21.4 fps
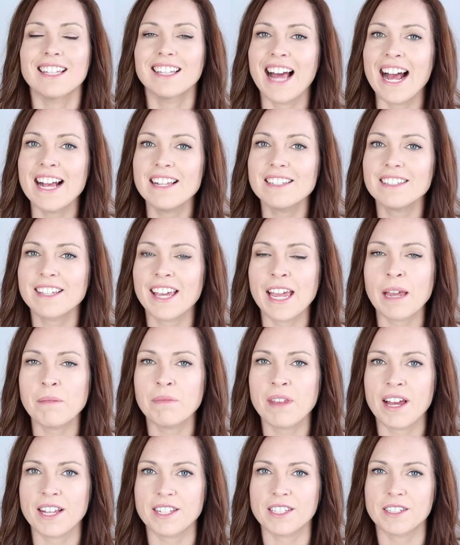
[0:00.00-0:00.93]
last game
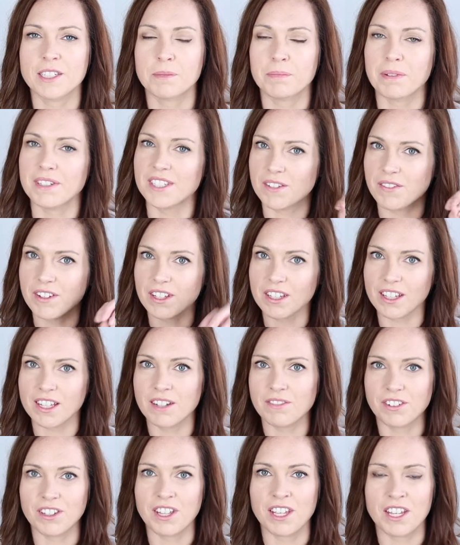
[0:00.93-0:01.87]
that's specifically
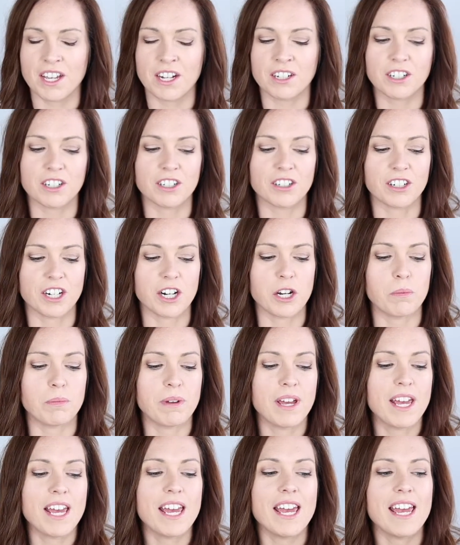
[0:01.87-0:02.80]
for the younger group
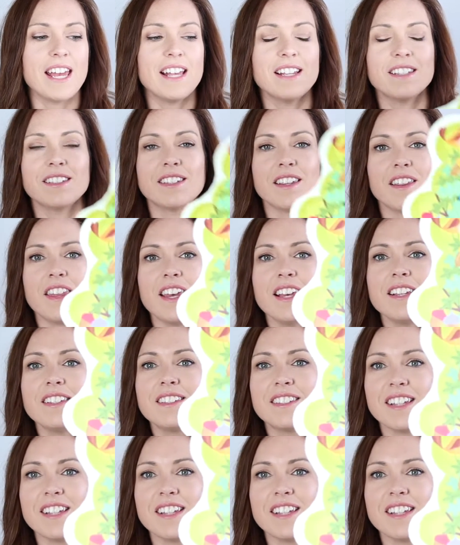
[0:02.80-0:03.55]
is this